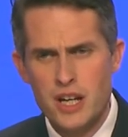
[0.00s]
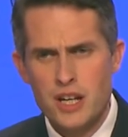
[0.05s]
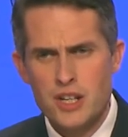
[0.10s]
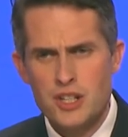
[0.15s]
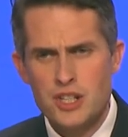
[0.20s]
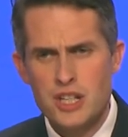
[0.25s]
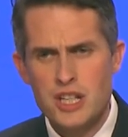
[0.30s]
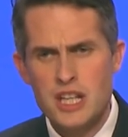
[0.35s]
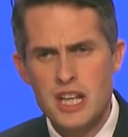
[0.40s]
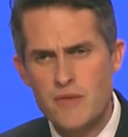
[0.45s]

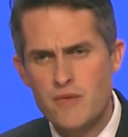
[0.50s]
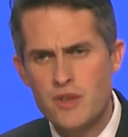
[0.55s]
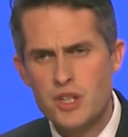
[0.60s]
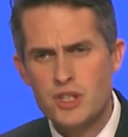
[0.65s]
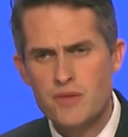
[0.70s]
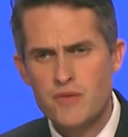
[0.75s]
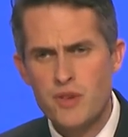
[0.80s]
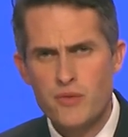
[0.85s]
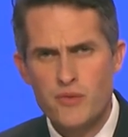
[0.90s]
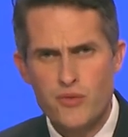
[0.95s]
to give us
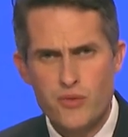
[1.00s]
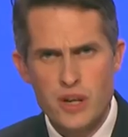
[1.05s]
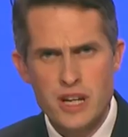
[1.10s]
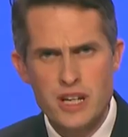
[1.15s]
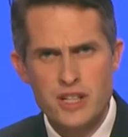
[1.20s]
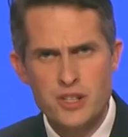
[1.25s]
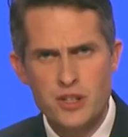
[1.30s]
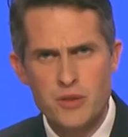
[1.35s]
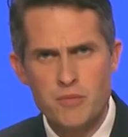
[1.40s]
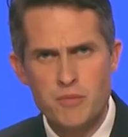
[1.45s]
the
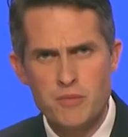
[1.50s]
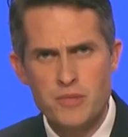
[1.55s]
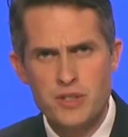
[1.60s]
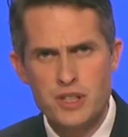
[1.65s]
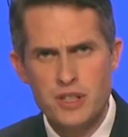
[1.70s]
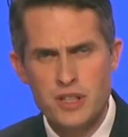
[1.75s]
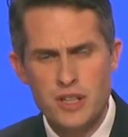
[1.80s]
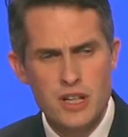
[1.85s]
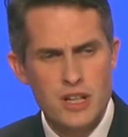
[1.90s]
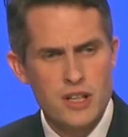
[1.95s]
freedoms
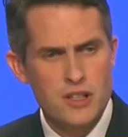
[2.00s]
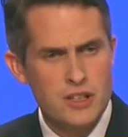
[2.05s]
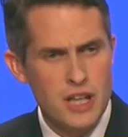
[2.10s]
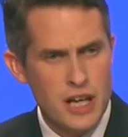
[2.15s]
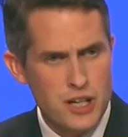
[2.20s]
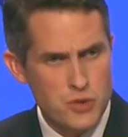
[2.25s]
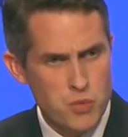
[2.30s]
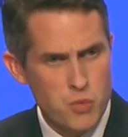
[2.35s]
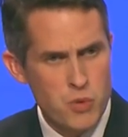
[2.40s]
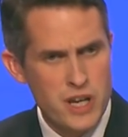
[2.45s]

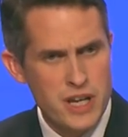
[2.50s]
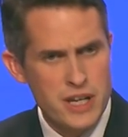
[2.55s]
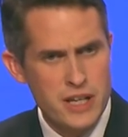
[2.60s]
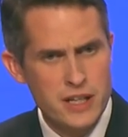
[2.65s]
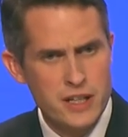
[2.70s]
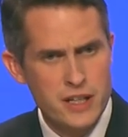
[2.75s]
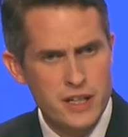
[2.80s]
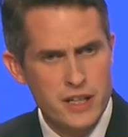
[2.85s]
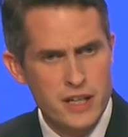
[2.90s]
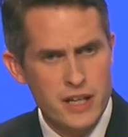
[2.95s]
that we
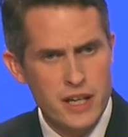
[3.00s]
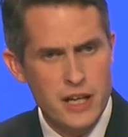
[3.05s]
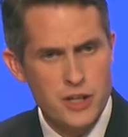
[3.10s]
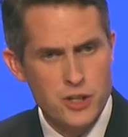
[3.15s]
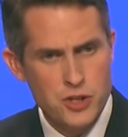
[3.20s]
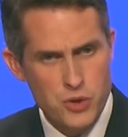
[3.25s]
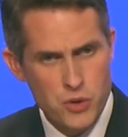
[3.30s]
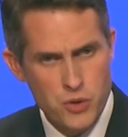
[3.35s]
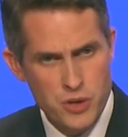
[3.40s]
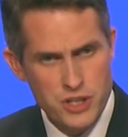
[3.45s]

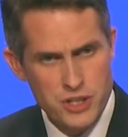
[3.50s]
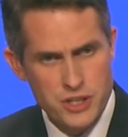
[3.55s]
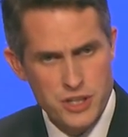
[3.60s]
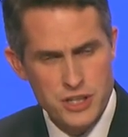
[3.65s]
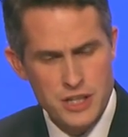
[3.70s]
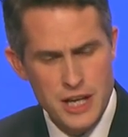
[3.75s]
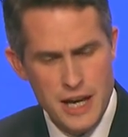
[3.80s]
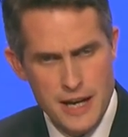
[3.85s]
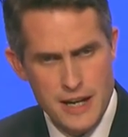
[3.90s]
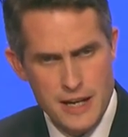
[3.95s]
enjoy
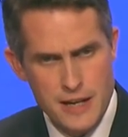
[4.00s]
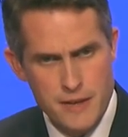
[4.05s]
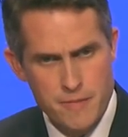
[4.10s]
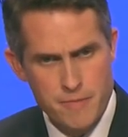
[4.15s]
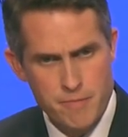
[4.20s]
today.